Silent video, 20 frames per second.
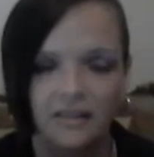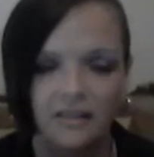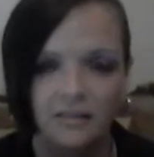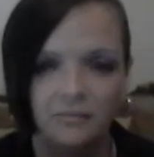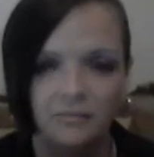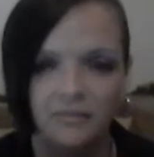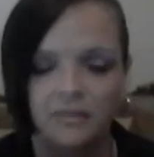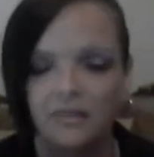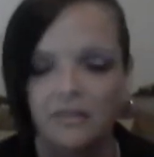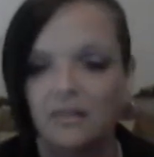and
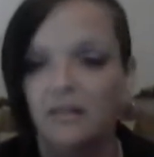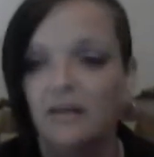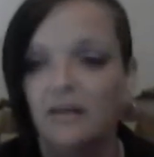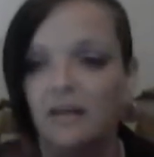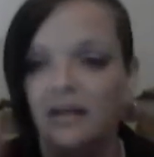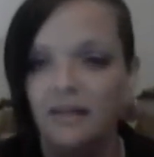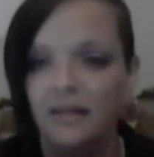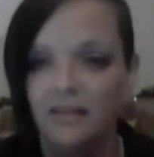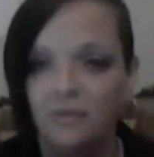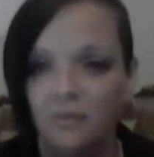out, but
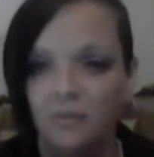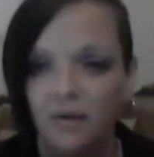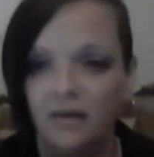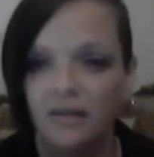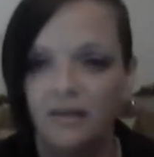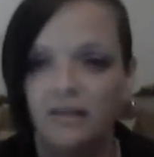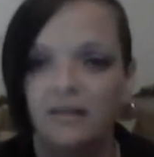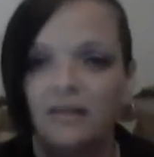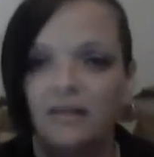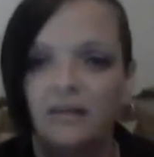
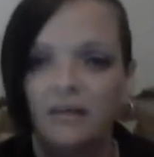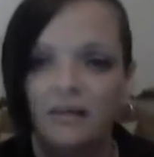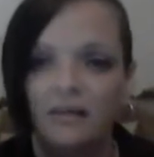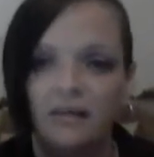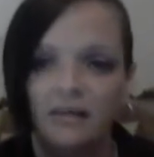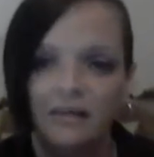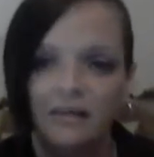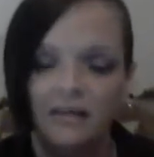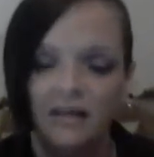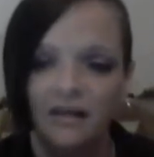anyway,
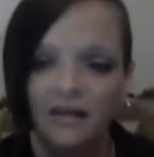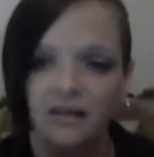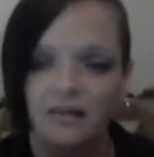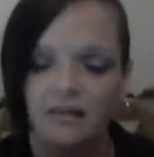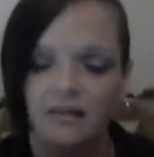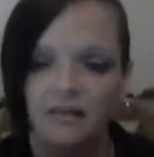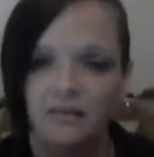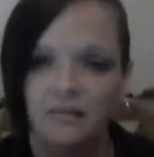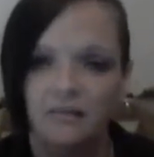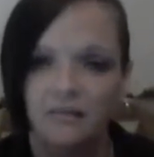
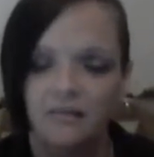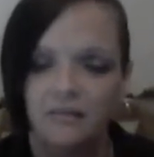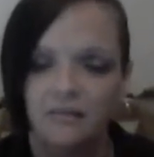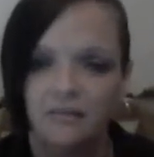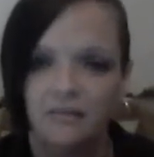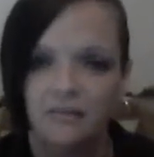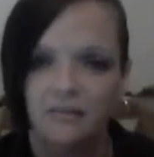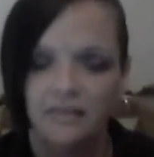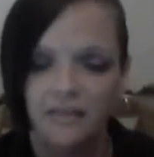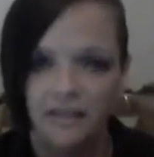uh,
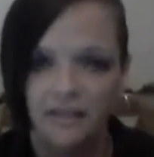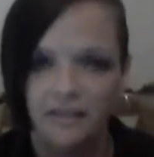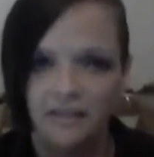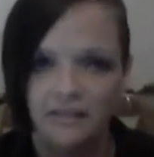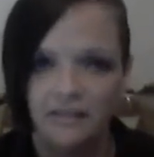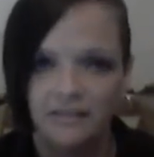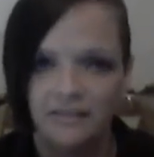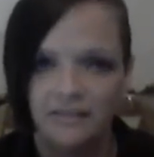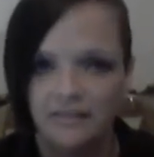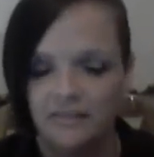
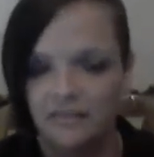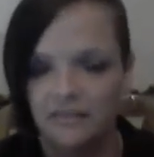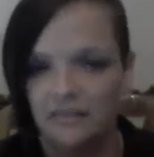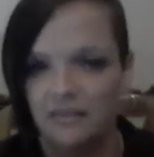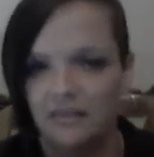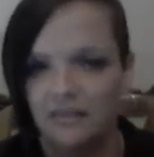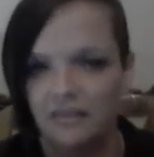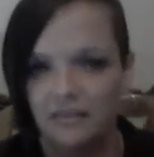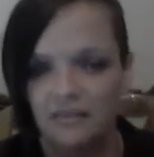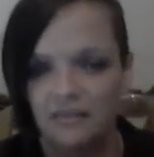yes,
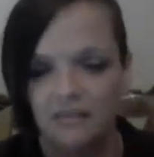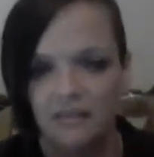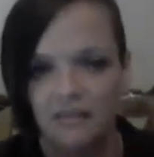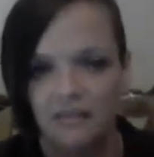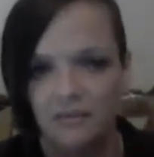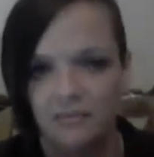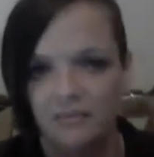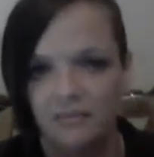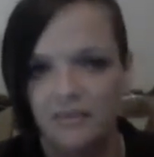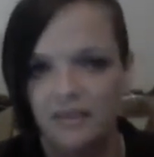
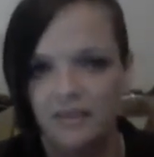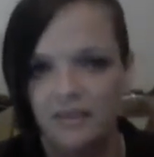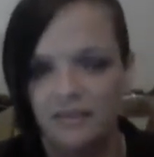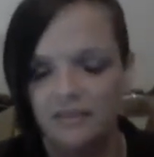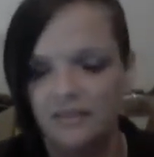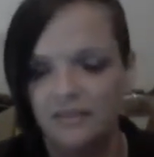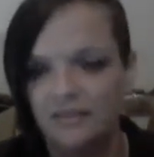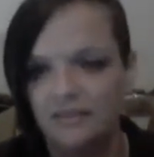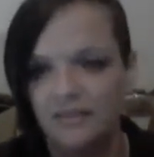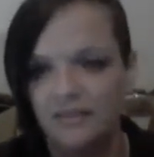
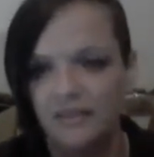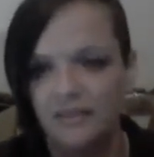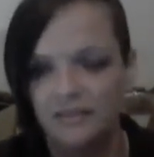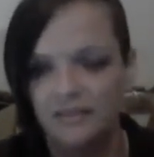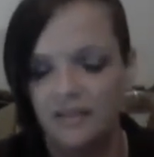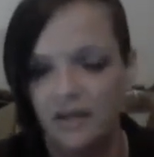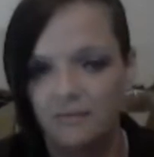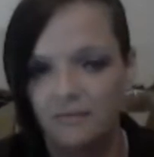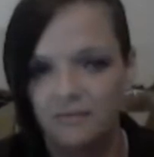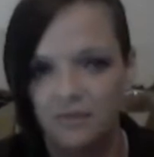these
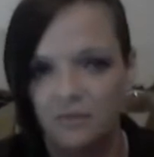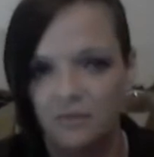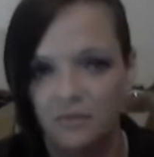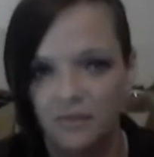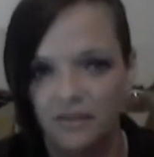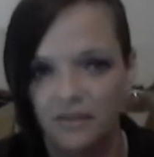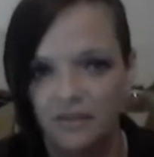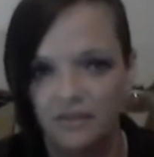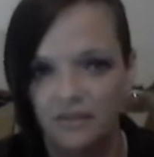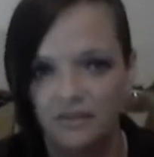things have to
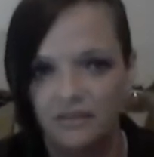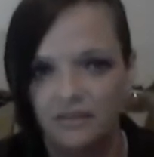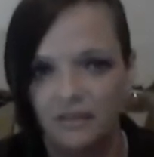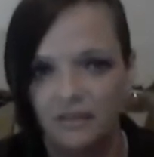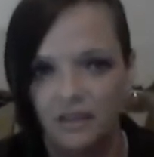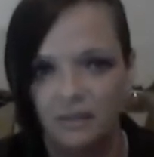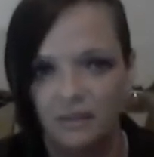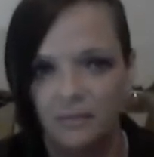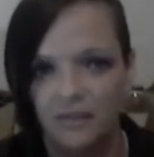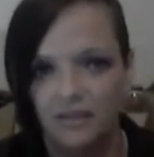quit.
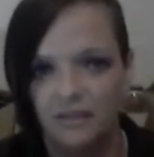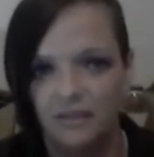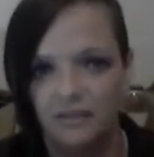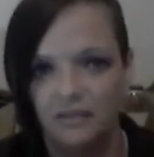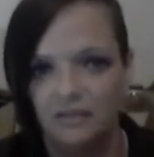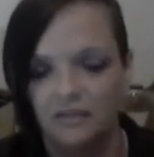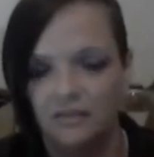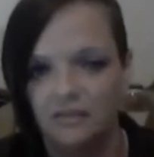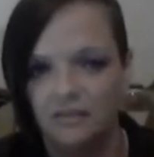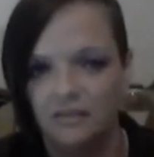I
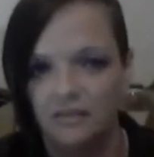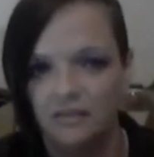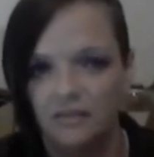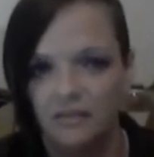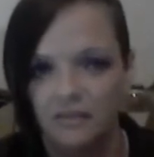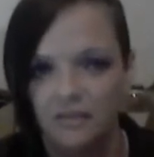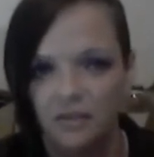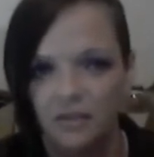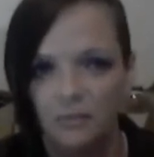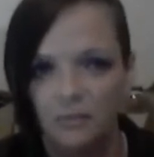mean,
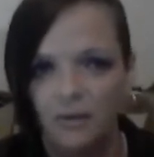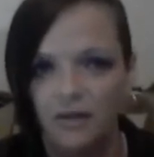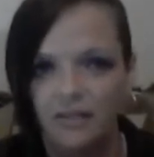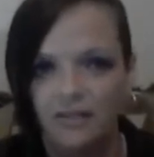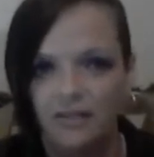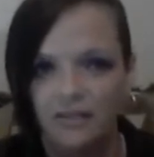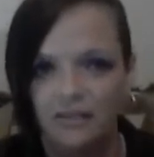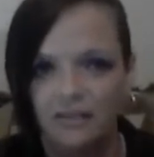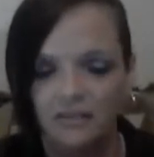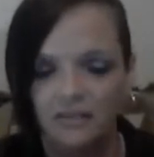
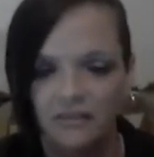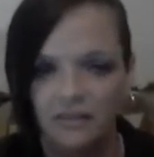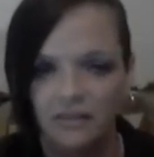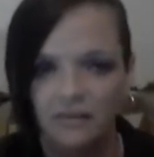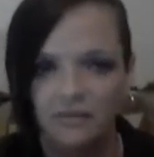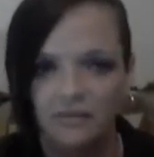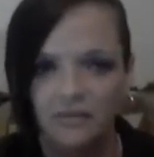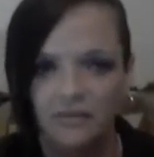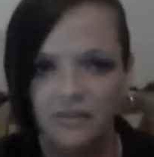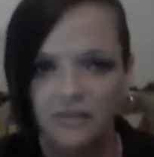nobody can
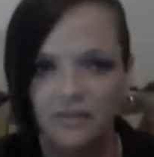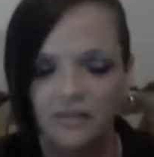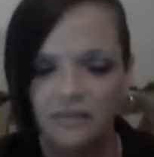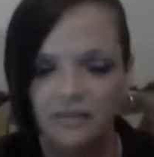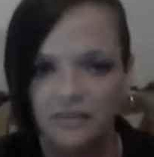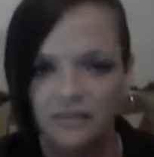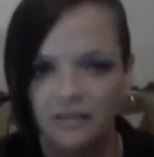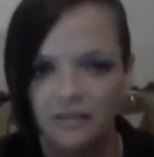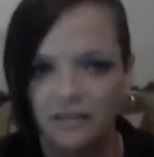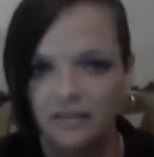
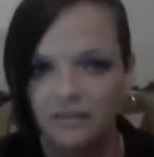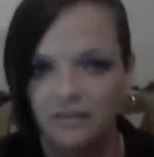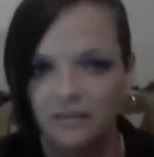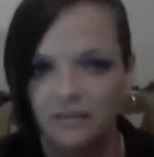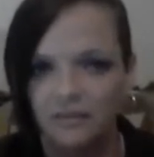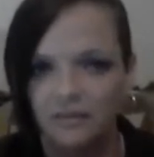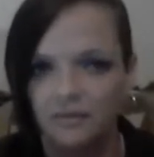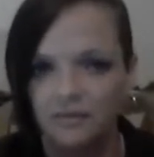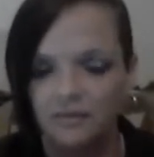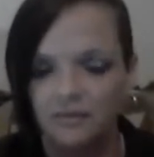literally get
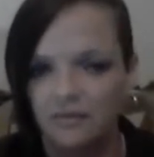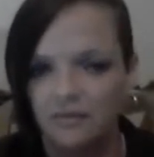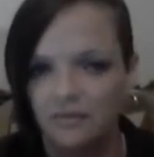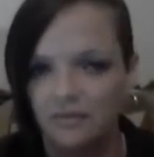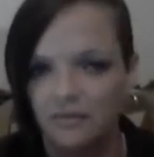their